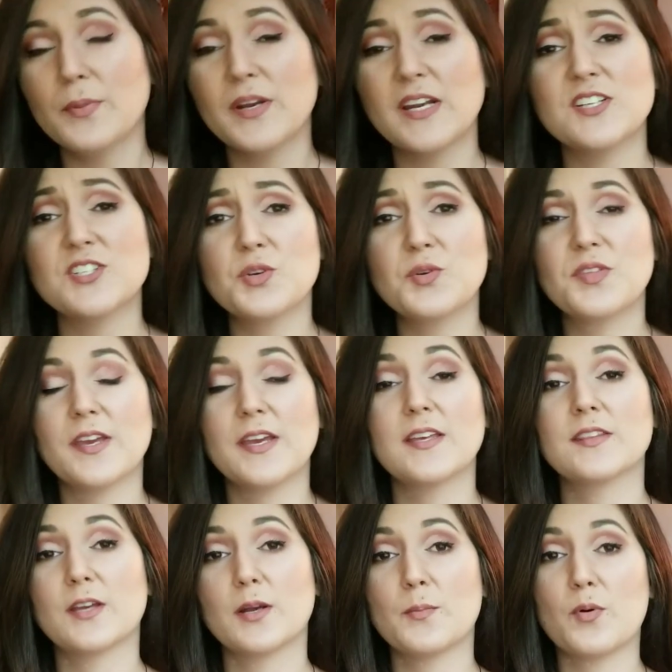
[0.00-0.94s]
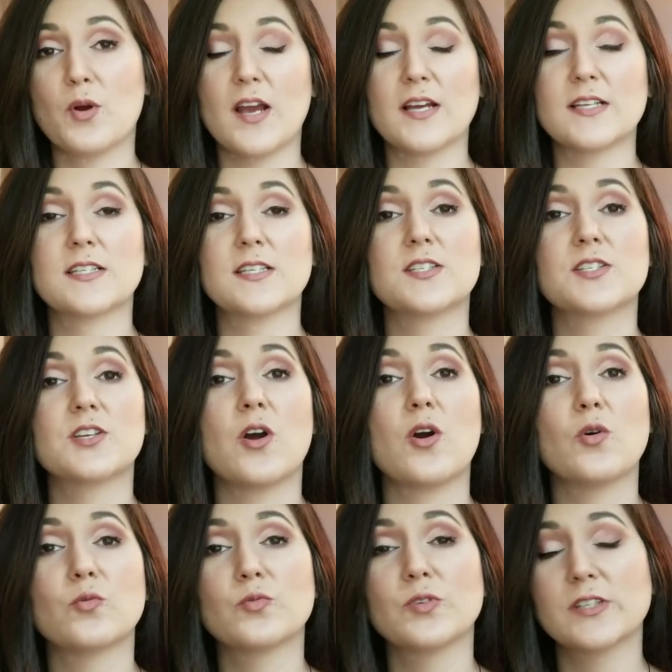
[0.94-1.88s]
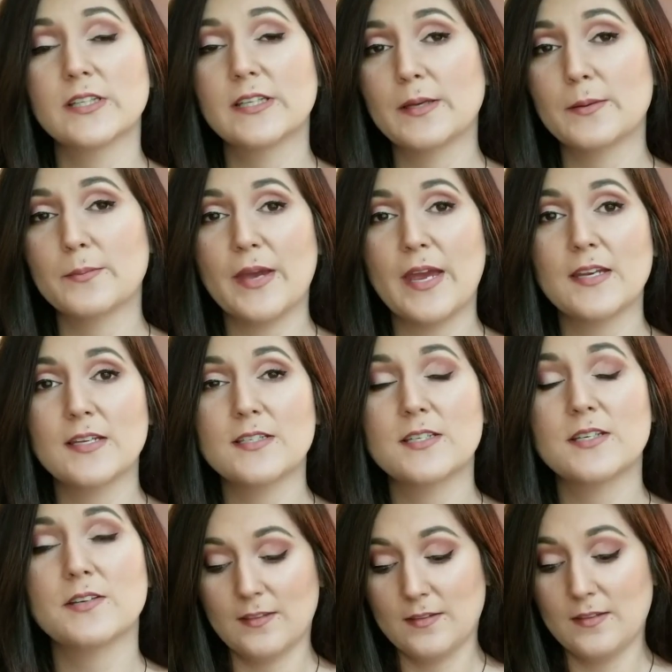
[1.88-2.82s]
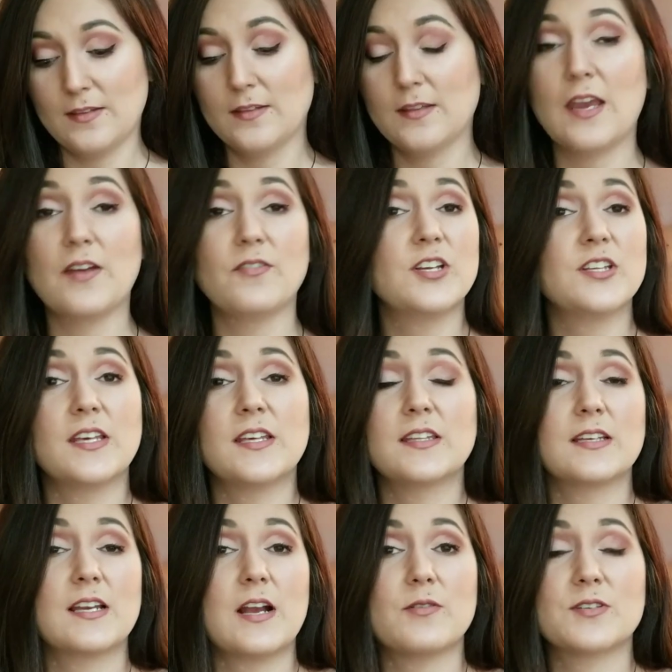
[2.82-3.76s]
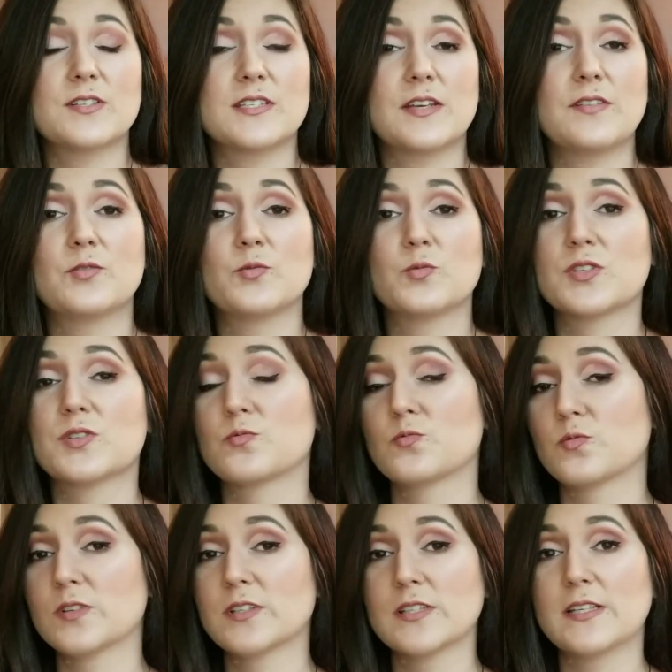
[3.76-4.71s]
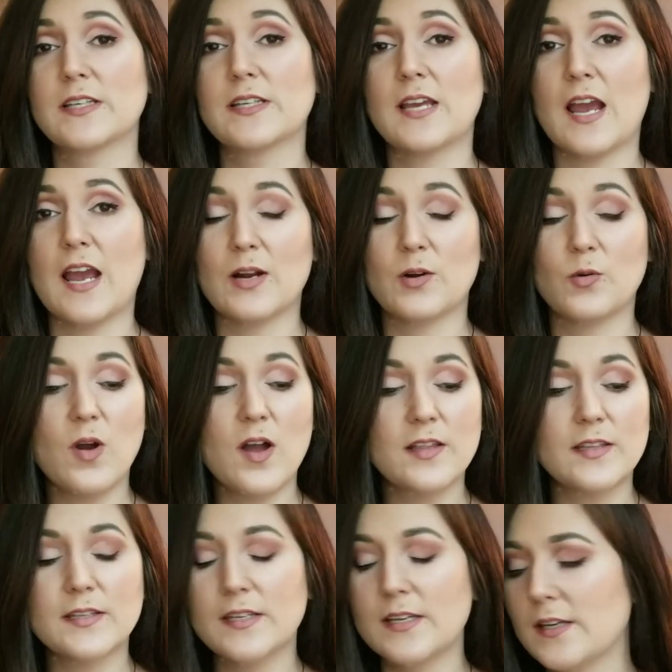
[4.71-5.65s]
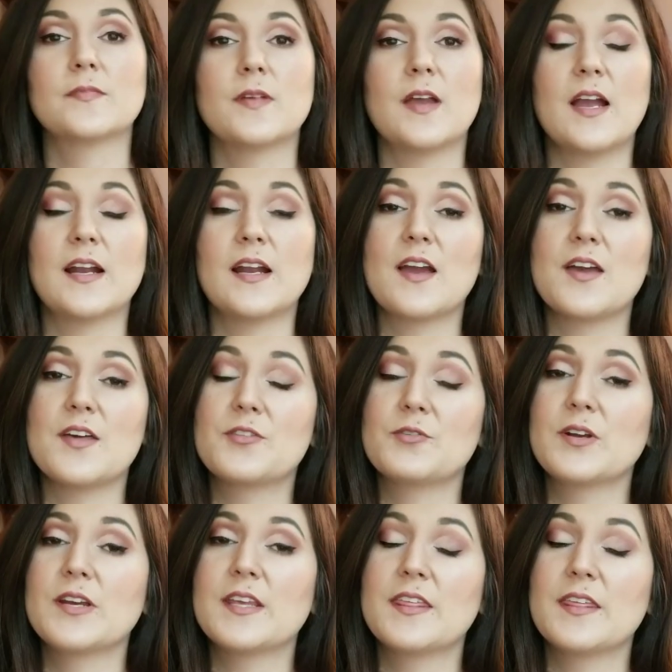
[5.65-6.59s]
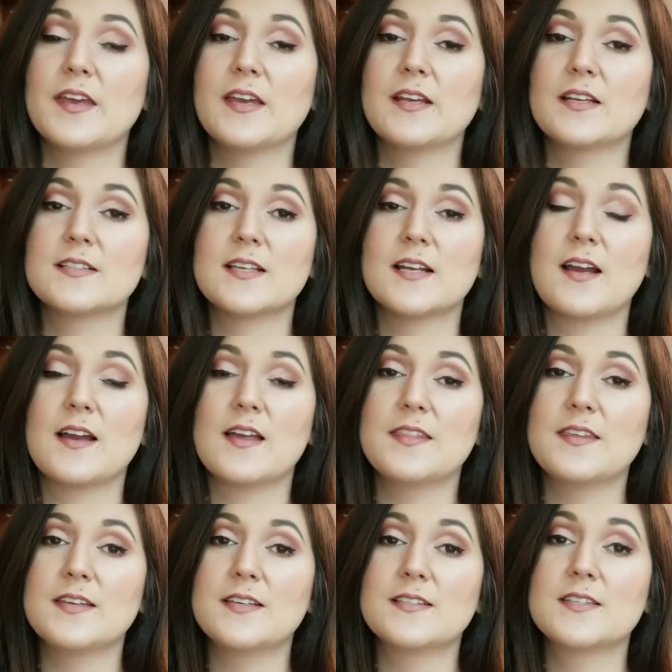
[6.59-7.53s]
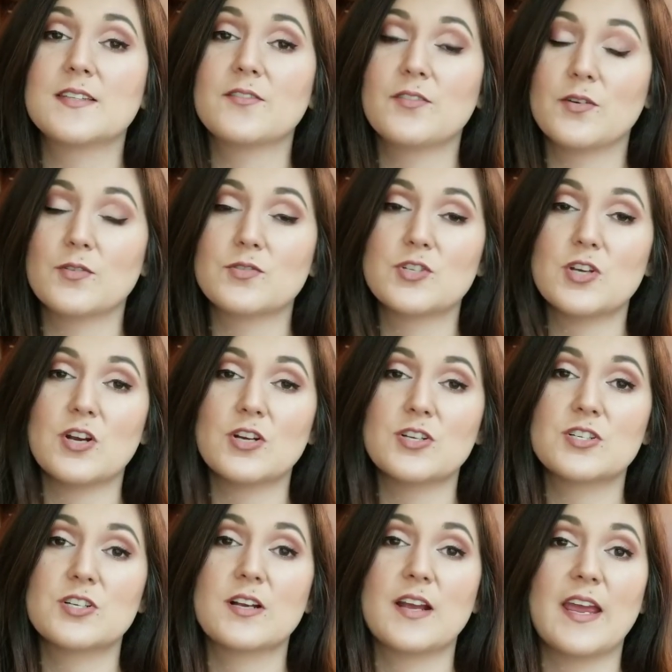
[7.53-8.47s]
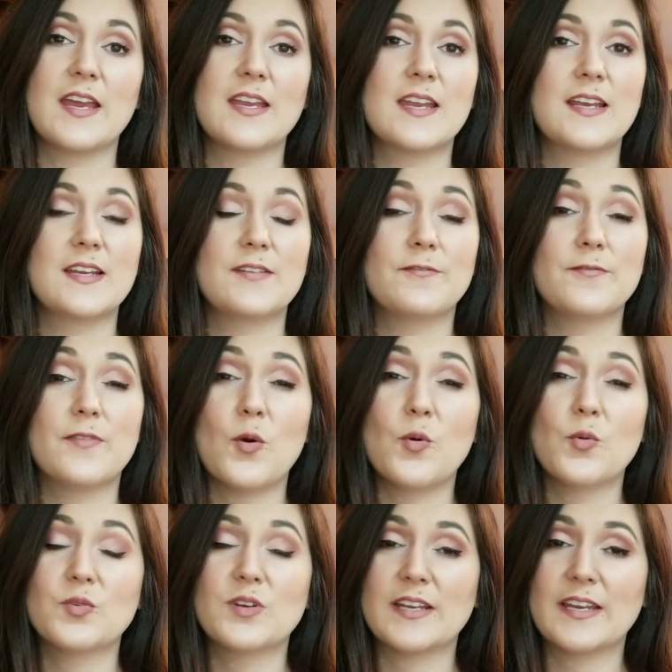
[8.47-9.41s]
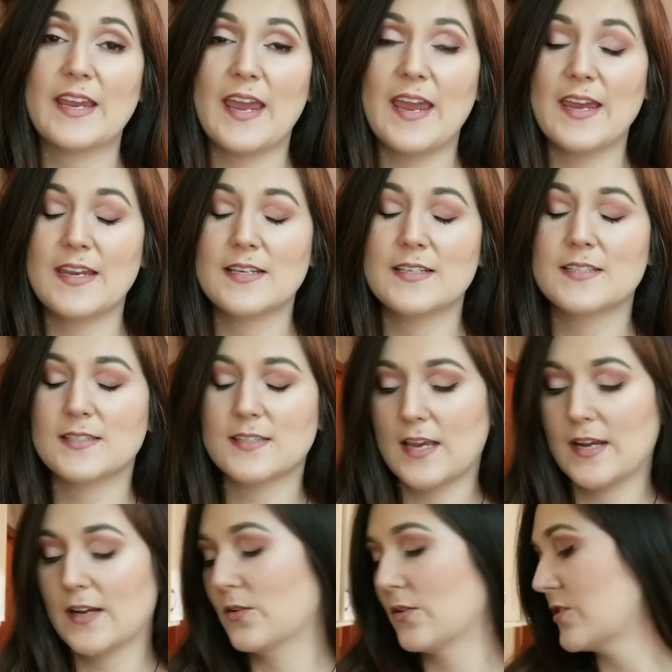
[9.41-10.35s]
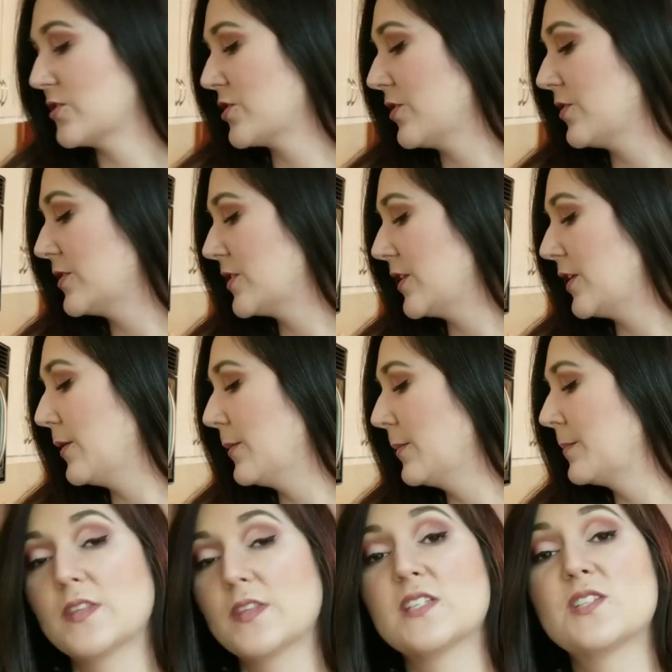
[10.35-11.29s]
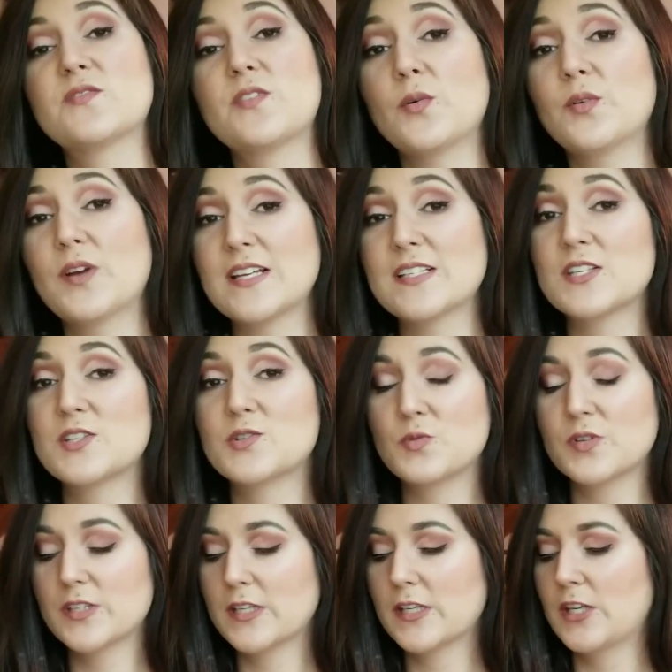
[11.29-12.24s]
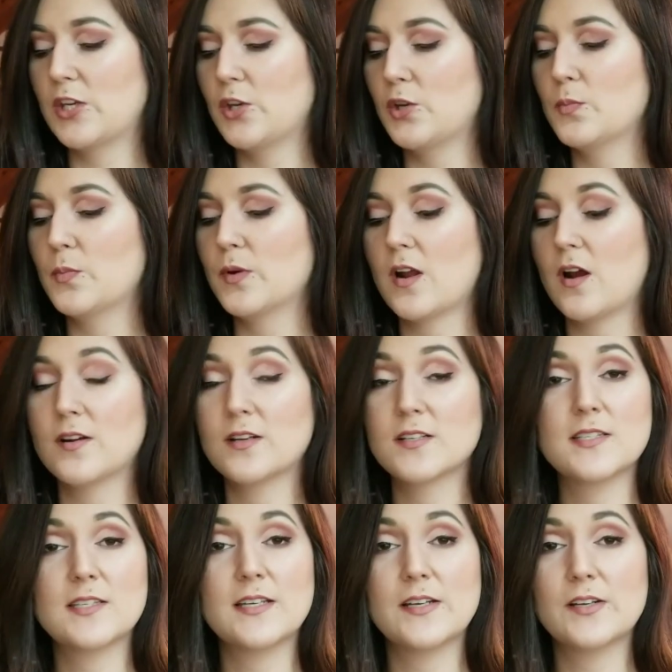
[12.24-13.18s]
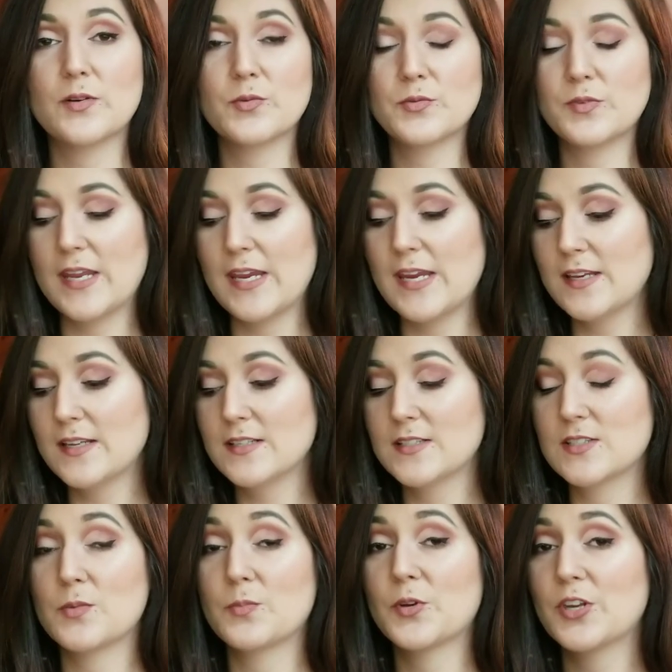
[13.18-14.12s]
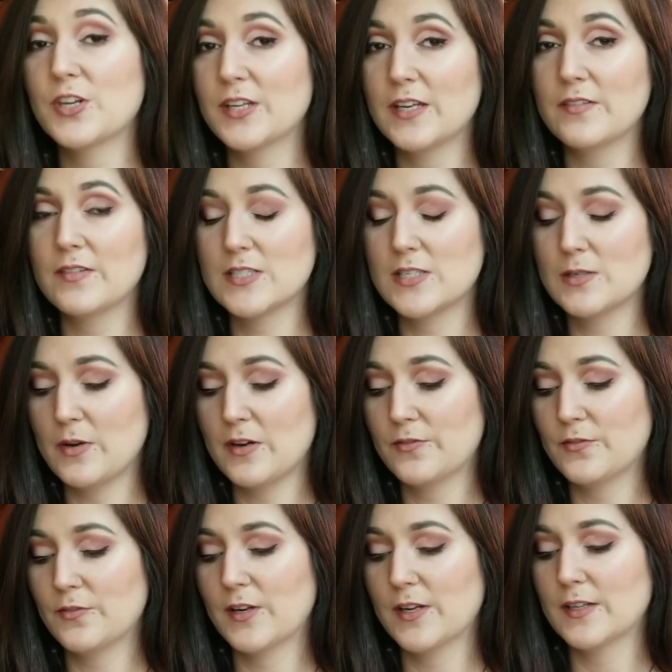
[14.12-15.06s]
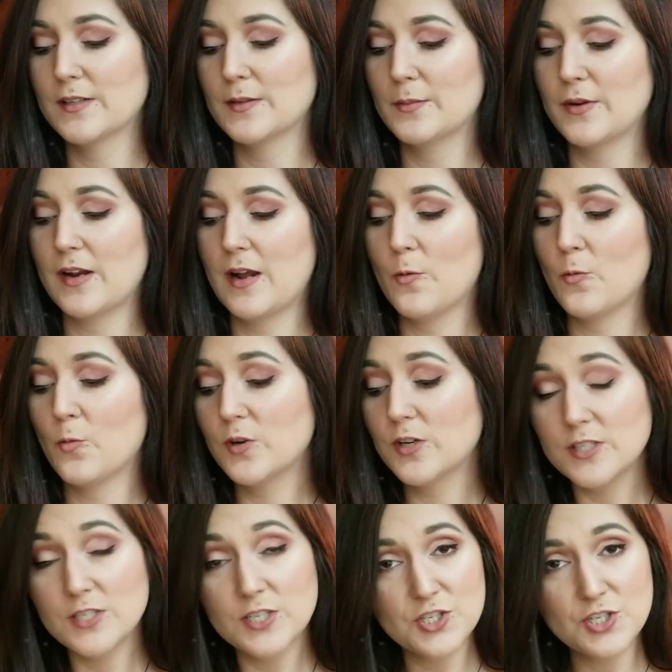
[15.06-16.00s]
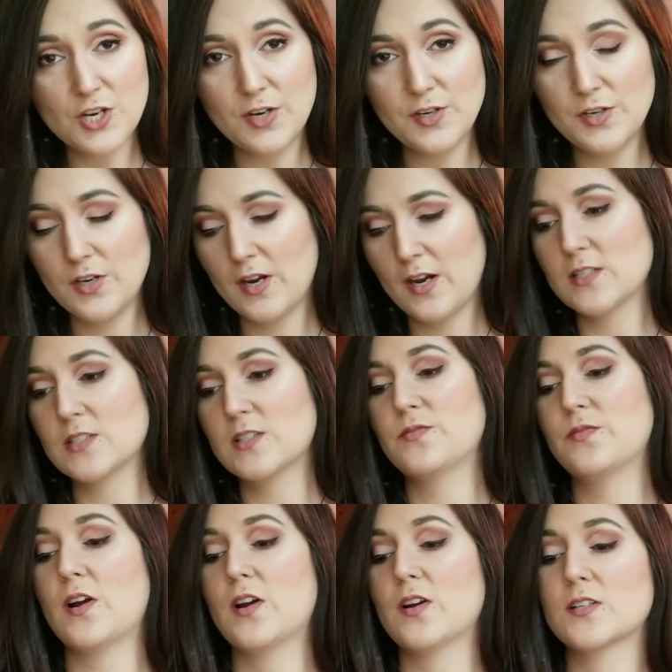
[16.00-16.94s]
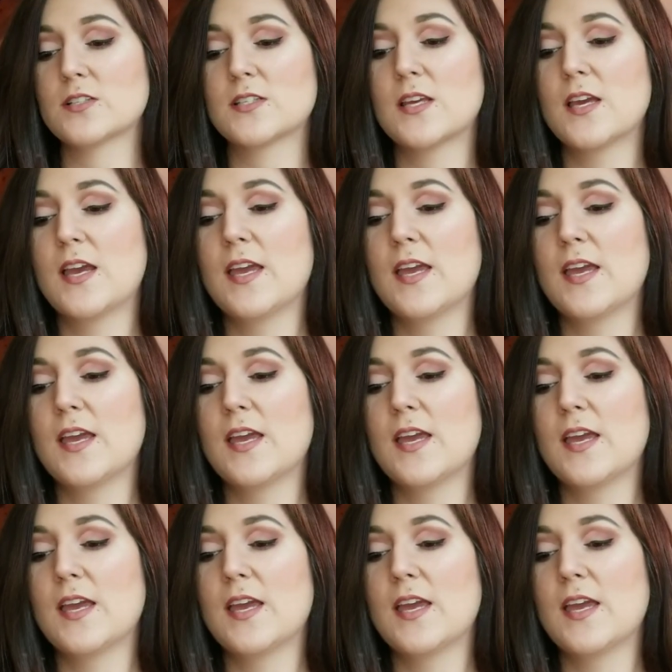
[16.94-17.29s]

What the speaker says: But I do think their prices are really competitive. Everything that I received was really high quality. I got three things. I got this, the phone charger, and a phone case. Hang on, I'll show it to you. This phone case is really cute, but honestly, I don't need it, so I'm gonna give it to my friend. But I wanted to show you guys first.